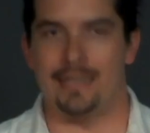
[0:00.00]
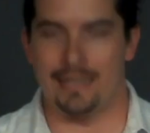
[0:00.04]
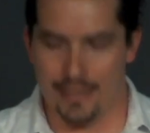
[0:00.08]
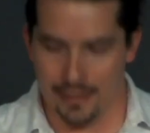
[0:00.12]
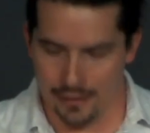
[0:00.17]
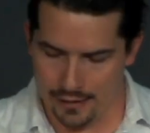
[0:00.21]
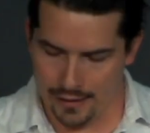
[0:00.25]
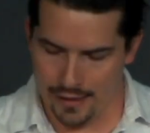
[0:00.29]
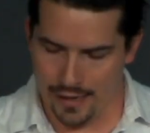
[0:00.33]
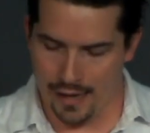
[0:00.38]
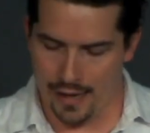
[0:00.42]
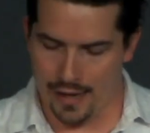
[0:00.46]

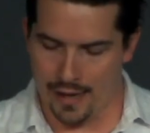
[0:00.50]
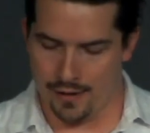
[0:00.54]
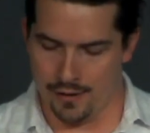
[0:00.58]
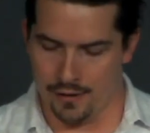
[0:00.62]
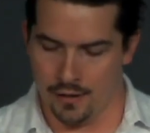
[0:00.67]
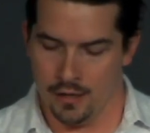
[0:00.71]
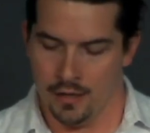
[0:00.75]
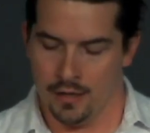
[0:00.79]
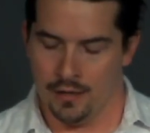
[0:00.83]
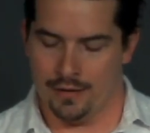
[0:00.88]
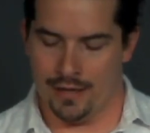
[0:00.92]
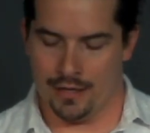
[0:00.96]
Gilead.
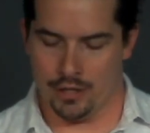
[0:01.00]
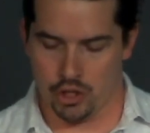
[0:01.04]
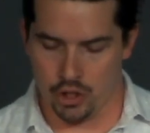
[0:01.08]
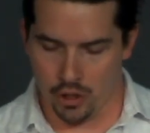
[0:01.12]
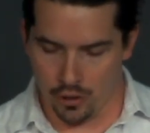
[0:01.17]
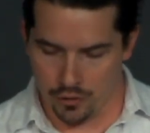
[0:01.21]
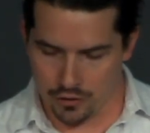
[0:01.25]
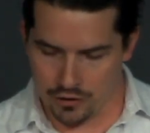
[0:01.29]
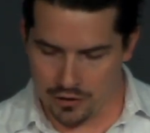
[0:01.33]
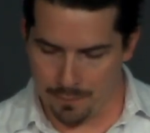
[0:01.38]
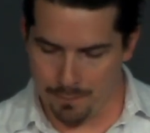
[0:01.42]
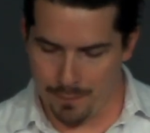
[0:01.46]
They
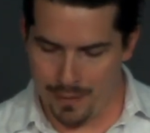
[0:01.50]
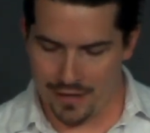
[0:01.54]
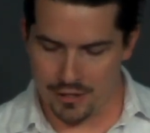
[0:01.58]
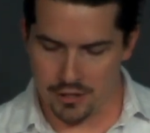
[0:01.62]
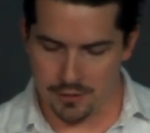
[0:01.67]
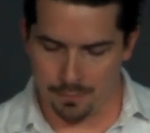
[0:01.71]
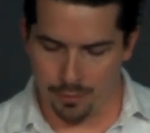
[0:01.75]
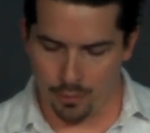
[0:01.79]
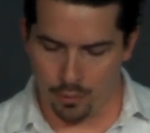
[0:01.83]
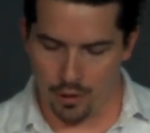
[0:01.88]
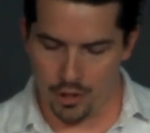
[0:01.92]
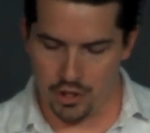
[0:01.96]
chose the best
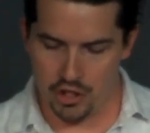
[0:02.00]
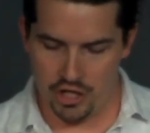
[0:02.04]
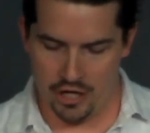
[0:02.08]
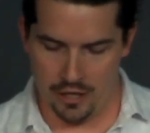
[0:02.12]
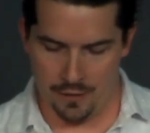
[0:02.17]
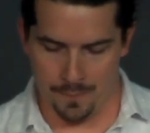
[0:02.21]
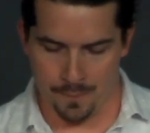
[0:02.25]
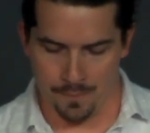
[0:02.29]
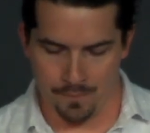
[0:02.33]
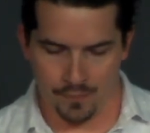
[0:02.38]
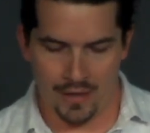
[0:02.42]
portion.